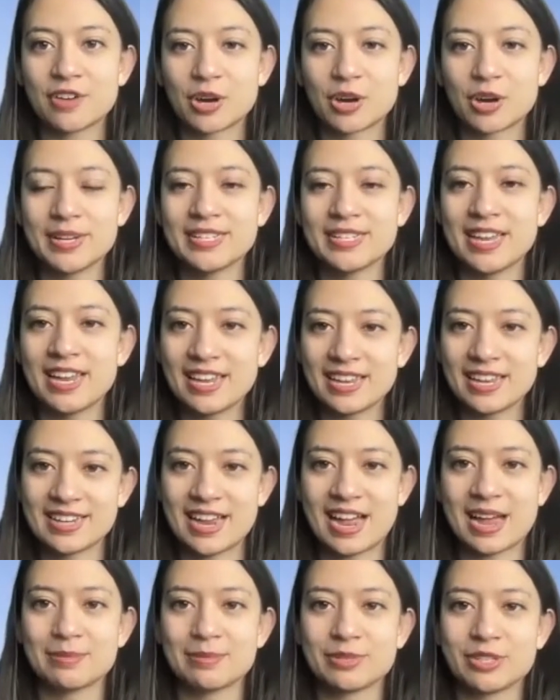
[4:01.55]
Are we taking
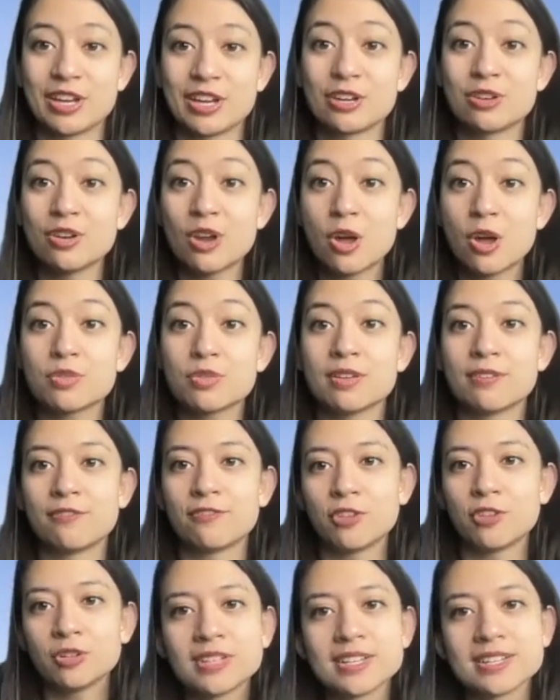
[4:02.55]
time to know the
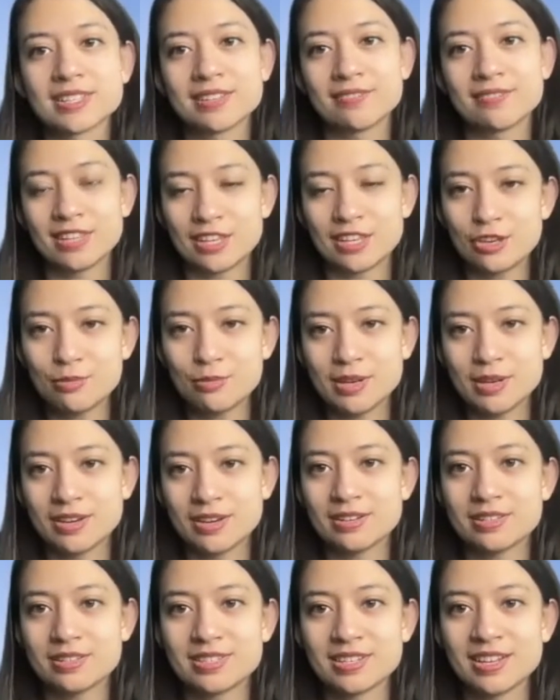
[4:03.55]
fullness of the
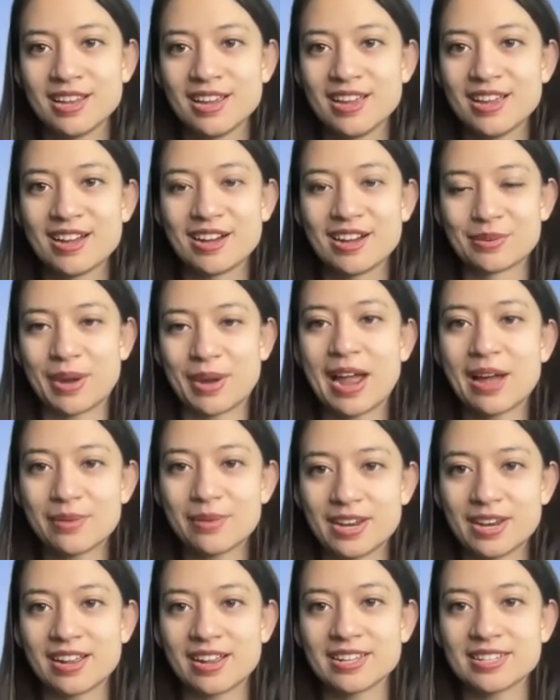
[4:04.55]
humans
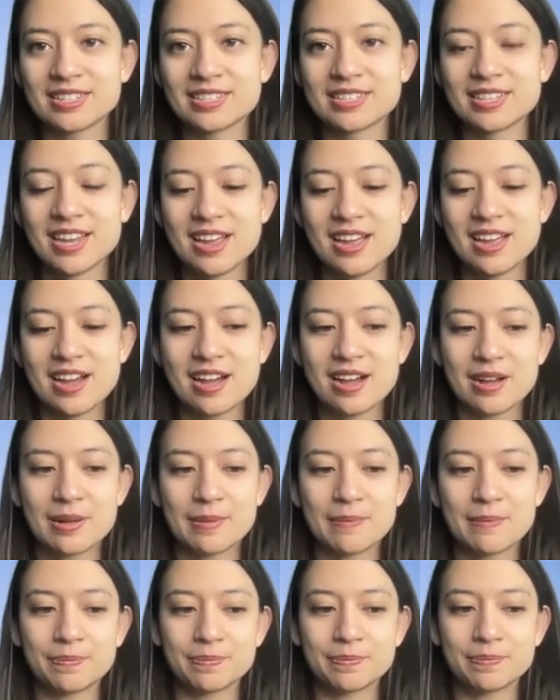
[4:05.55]
around us?
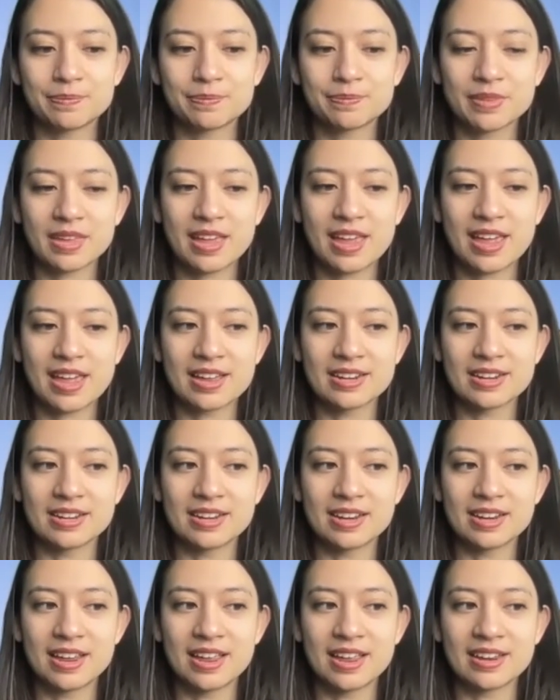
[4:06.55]

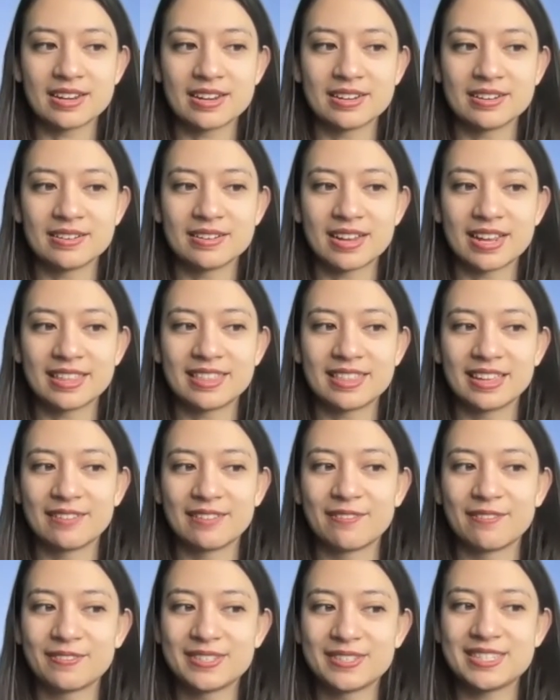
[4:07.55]
And I
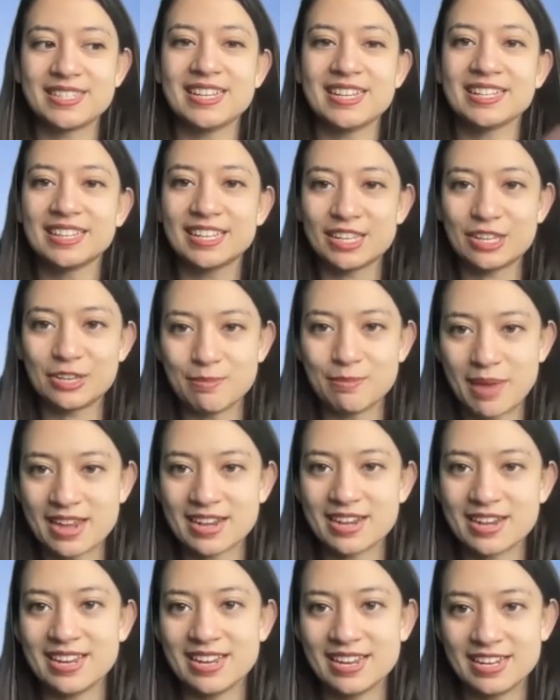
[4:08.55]
think seeing the
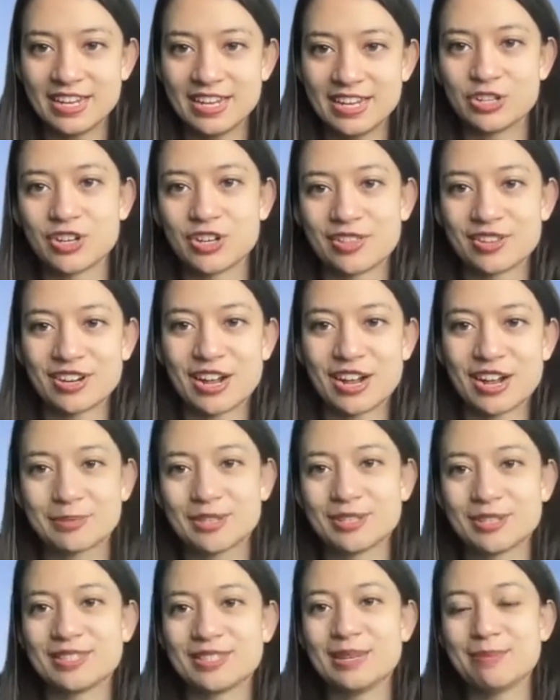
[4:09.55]
humanity in each other
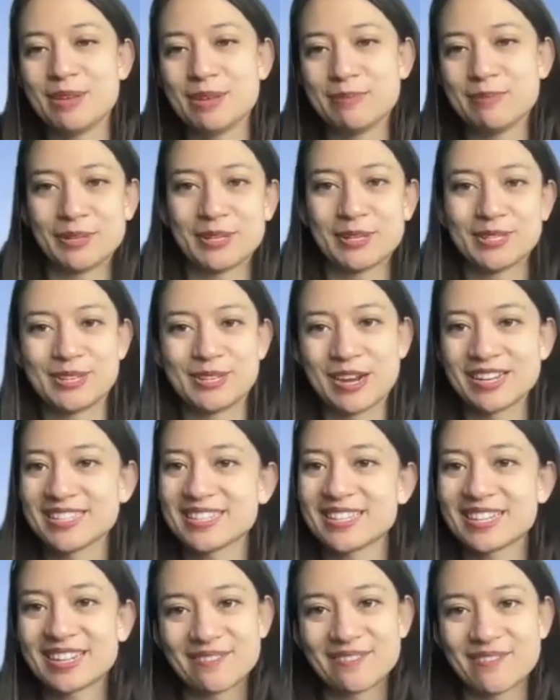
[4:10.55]
helps us see people as not as
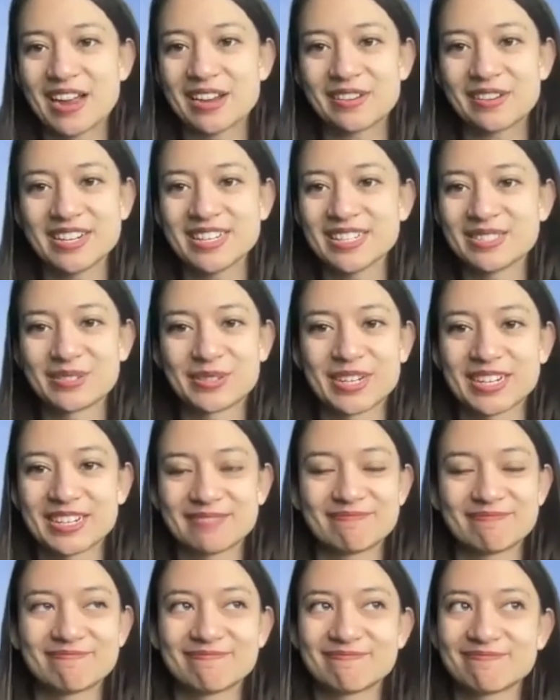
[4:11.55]
like a virus or
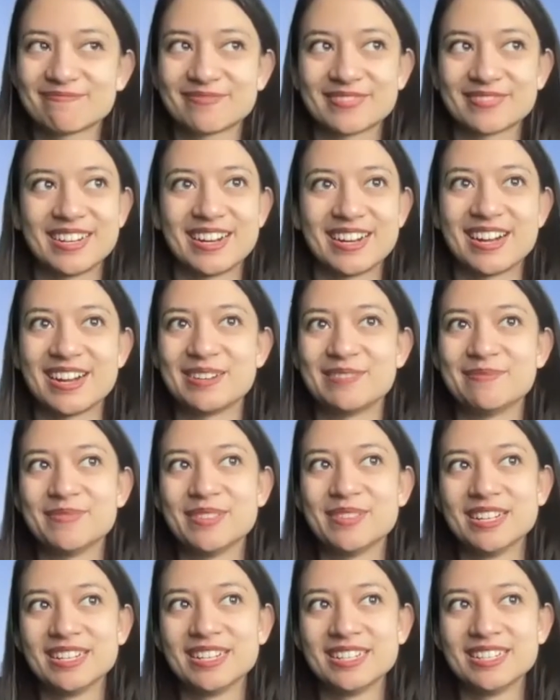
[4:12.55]
an
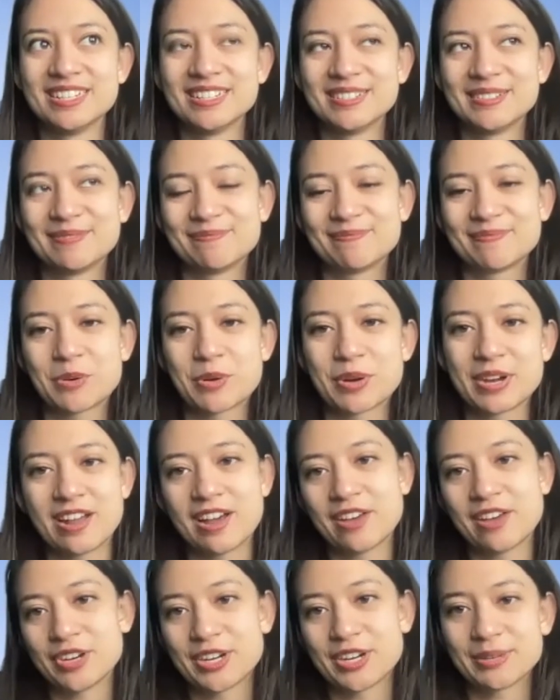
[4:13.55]

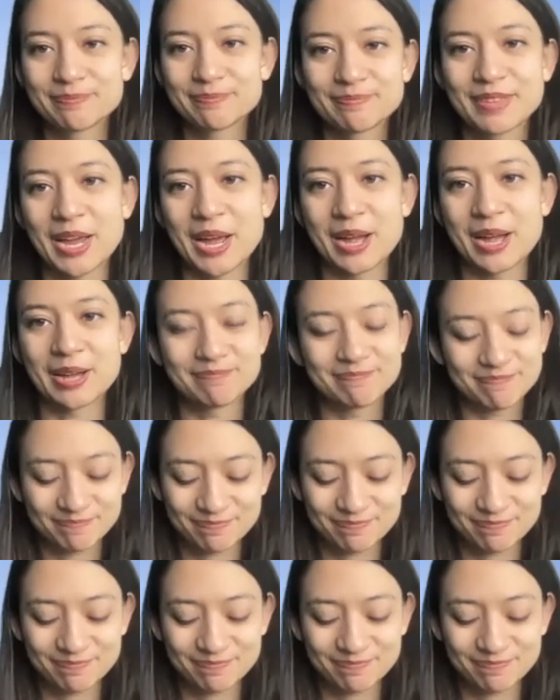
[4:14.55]
other. Yeah.